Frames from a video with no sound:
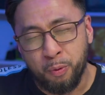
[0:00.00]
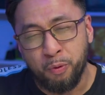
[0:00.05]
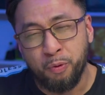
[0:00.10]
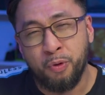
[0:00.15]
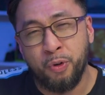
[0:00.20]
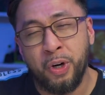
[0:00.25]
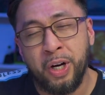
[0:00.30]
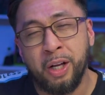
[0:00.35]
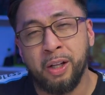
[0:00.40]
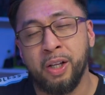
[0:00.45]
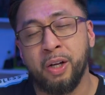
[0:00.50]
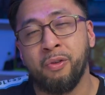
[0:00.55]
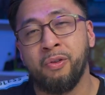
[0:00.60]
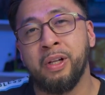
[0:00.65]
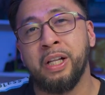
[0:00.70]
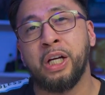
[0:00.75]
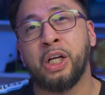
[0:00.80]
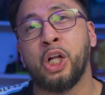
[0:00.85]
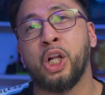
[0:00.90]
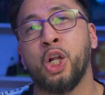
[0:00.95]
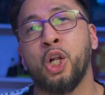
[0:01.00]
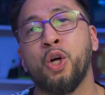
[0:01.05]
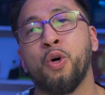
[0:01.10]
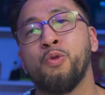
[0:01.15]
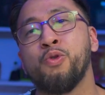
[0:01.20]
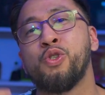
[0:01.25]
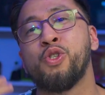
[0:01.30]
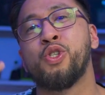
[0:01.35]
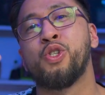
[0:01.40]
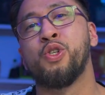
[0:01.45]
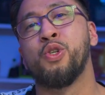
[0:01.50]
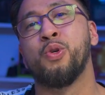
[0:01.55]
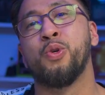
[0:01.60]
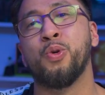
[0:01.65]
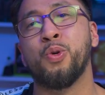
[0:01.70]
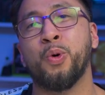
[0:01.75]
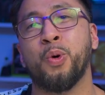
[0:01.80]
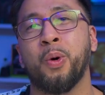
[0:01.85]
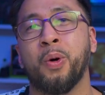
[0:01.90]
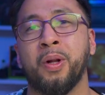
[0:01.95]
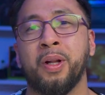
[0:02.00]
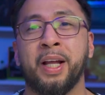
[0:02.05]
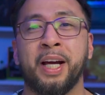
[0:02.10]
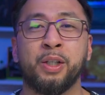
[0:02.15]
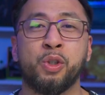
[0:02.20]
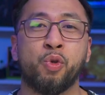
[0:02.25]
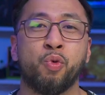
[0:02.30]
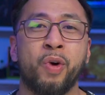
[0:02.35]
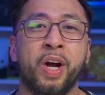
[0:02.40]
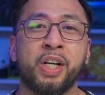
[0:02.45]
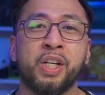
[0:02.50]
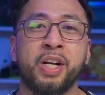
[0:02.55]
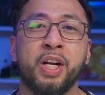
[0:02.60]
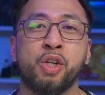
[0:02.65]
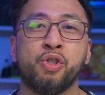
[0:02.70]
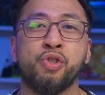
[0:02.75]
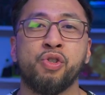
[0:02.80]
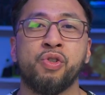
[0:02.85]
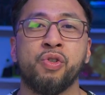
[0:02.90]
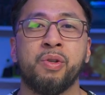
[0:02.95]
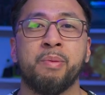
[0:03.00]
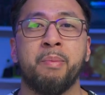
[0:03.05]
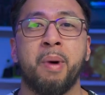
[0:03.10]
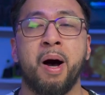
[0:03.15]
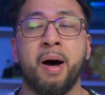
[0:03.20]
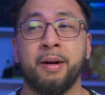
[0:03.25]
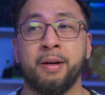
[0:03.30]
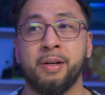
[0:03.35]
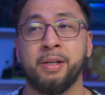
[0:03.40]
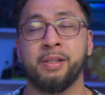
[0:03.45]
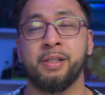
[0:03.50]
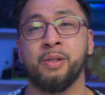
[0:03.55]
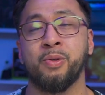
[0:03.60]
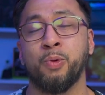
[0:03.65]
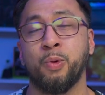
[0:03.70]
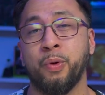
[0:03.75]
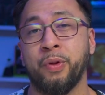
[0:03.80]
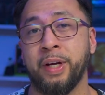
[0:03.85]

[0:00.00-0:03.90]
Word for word: really, really close to like direct connection to the monitors and all